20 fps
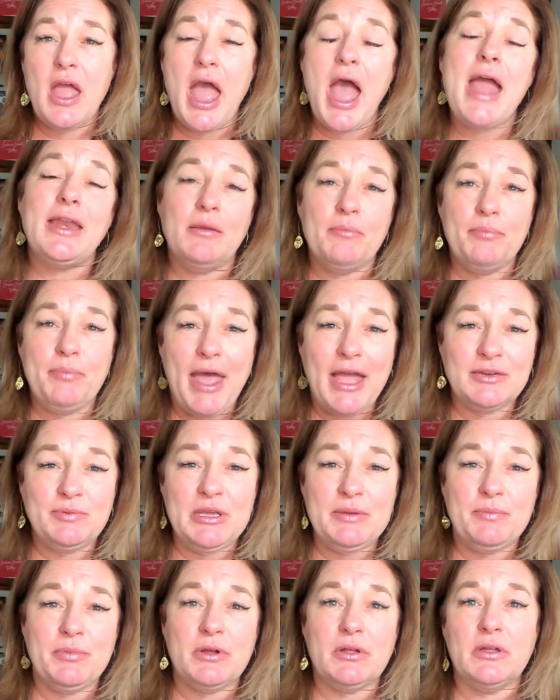and impact
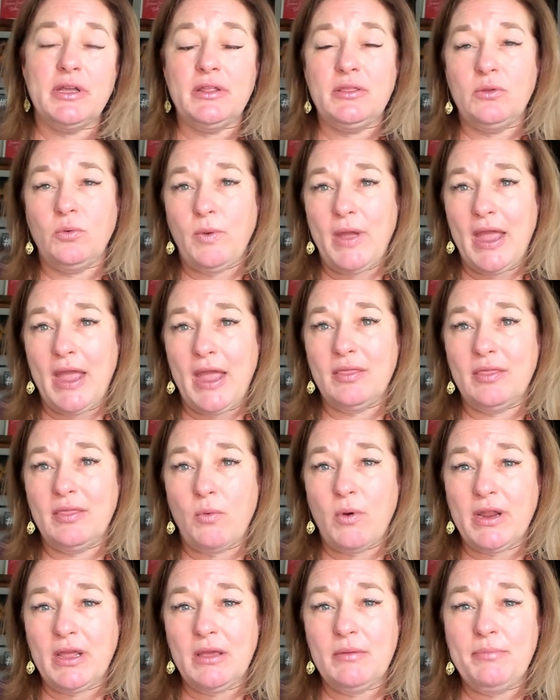people in the way that I
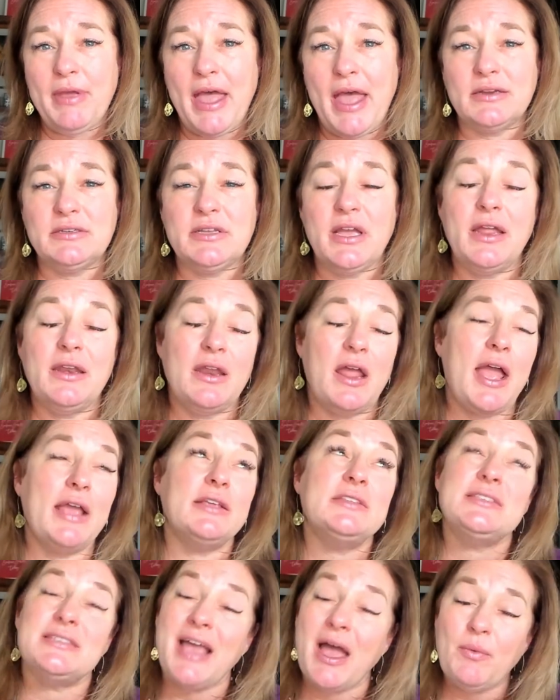want to impact? And
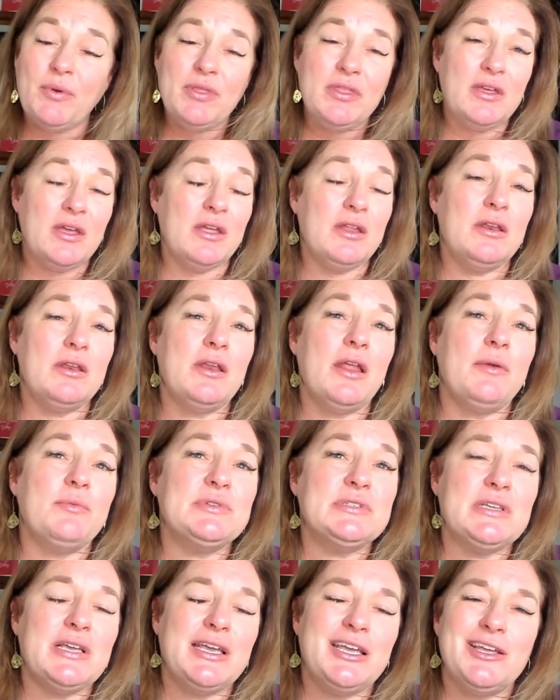I sat with it and I
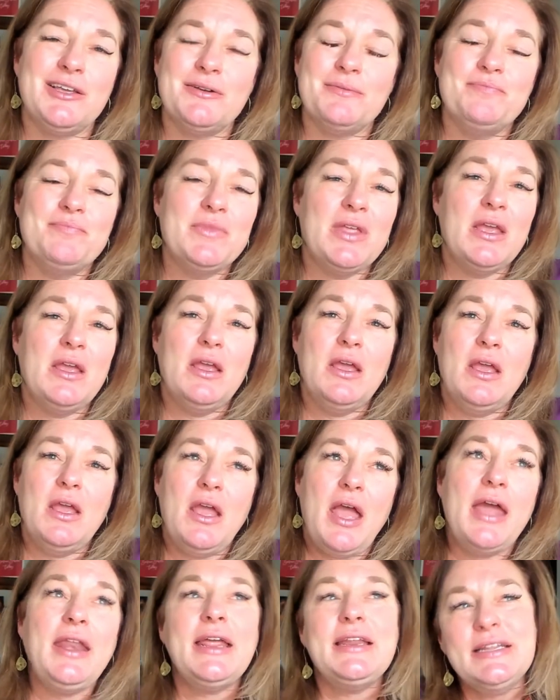was like,
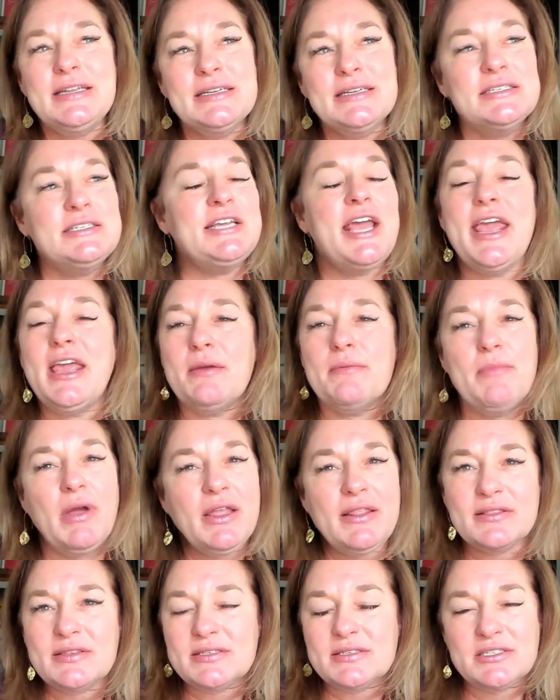and I didn't take
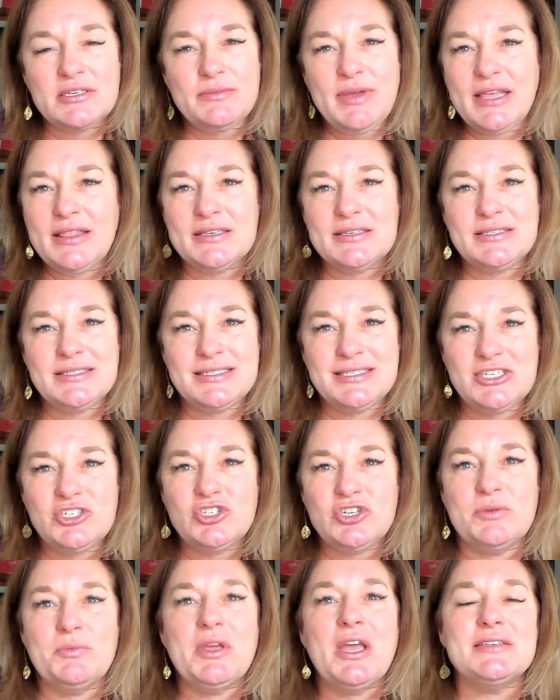months to make this
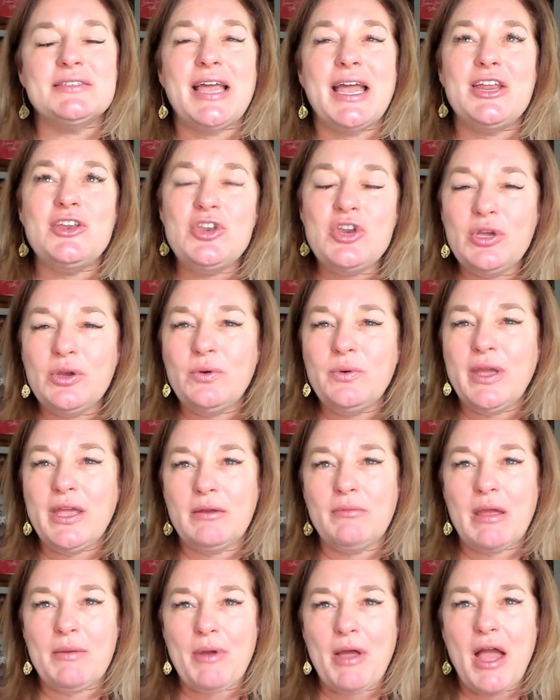decision because I knew in
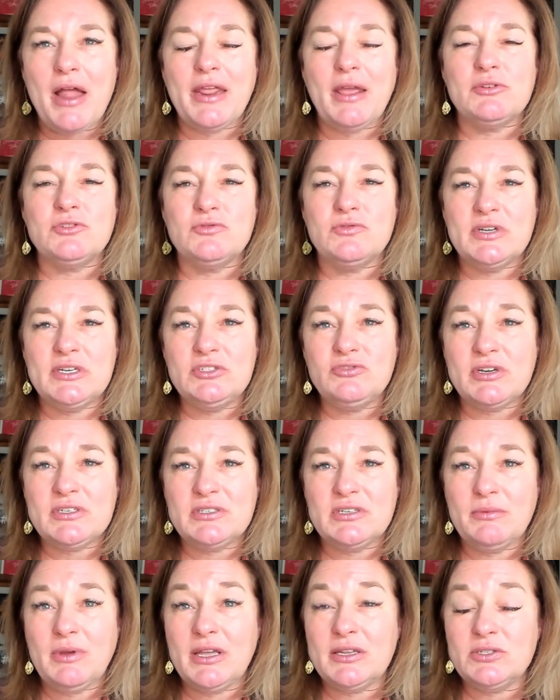my body, I was really
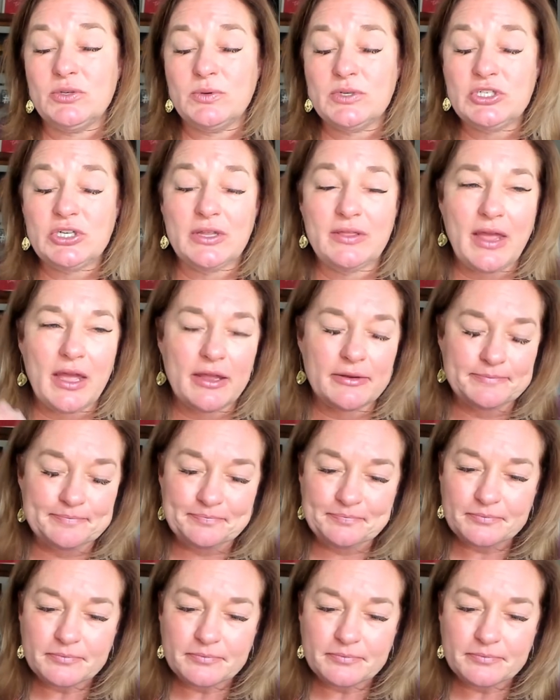trusting my intuition that